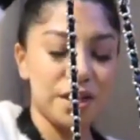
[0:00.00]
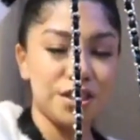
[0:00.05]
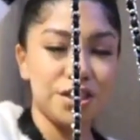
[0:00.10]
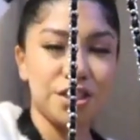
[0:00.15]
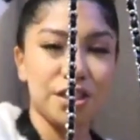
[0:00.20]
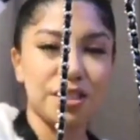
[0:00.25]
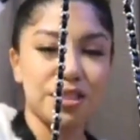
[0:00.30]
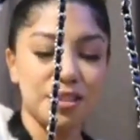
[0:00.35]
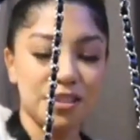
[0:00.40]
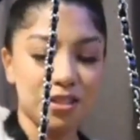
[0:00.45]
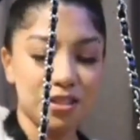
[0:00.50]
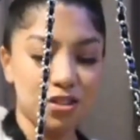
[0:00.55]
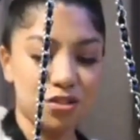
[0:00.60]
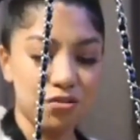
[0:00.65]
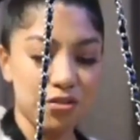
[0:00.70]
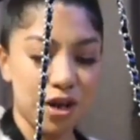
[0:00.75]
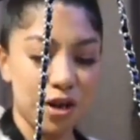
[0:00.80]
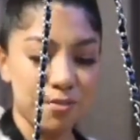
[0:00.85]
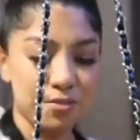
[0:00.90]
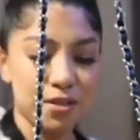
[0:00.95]
adjust the
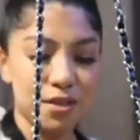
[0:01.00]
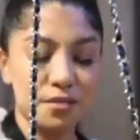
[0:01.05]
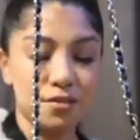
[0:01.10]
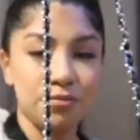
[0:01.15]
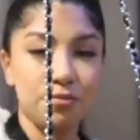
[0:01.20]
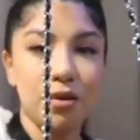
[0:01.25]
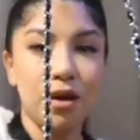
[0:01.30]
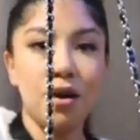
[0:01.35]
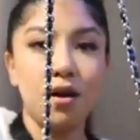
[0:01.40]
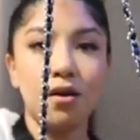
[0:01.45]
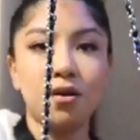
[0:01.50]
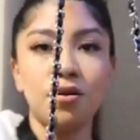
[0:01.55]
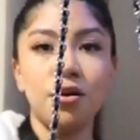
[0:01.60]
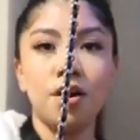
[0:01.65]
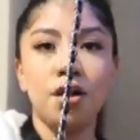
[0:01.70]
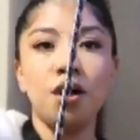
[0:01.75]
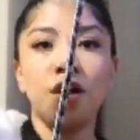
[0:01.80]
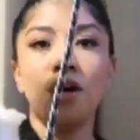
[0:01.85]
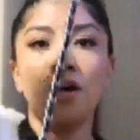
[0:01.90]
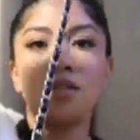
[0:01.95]
straps as well,
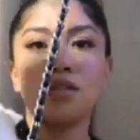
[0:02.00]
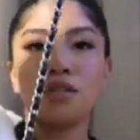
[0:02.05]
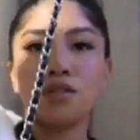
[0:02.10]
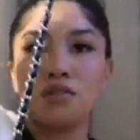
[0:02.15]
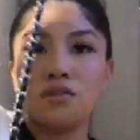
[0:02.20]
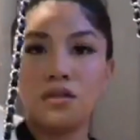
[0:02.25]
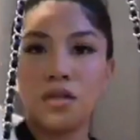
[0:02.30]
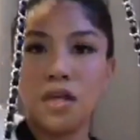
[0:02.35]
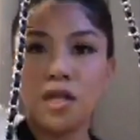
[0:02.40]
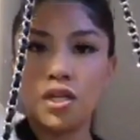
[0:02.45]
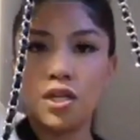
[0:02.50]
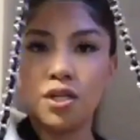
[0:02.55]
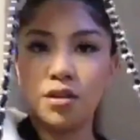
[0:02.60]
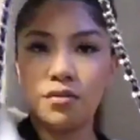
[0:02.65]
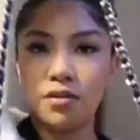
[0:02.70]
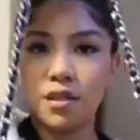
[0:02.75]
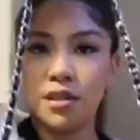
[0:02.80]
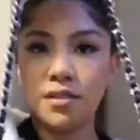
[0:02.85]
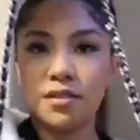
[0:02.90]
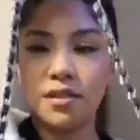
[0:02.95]
so you can
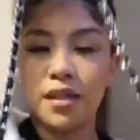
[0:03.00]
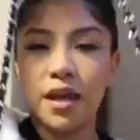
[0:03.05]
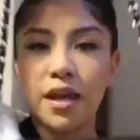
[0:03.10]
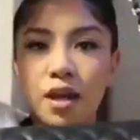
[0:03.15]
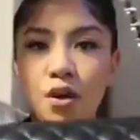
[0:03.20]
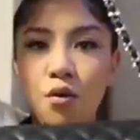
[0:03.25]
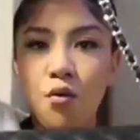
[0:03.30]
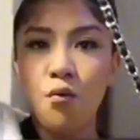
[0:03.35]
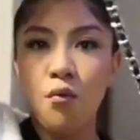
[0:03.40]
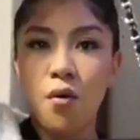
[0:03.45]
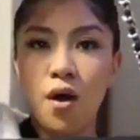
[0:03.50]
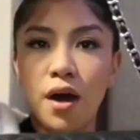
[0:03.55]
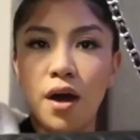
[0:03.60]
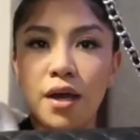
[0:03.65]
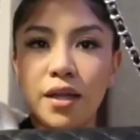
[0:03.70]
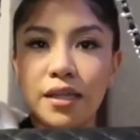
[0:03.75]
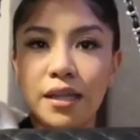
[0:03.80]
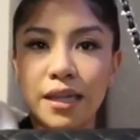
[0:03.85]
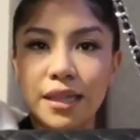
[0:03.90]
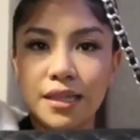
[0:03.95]
do this like
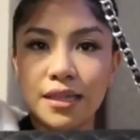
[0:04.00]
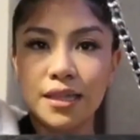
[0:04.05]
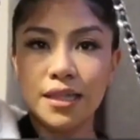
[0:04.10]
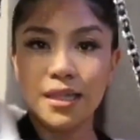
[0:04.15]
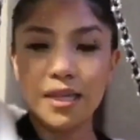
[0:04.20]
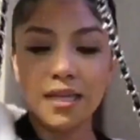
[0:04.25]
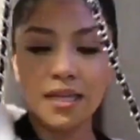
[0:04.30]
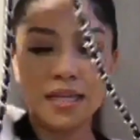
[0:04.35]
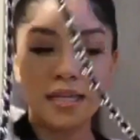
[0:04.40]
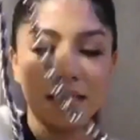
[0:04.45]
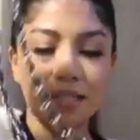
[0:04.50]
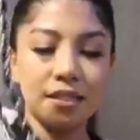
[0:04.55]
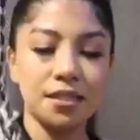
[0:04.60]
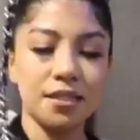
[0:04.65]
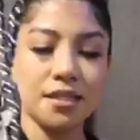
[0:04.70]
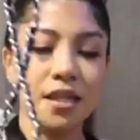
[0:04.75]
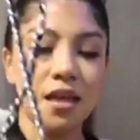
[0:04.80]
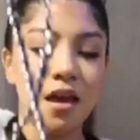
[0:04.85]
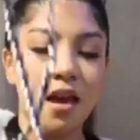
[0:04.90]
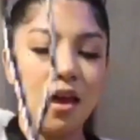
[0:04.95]
one like this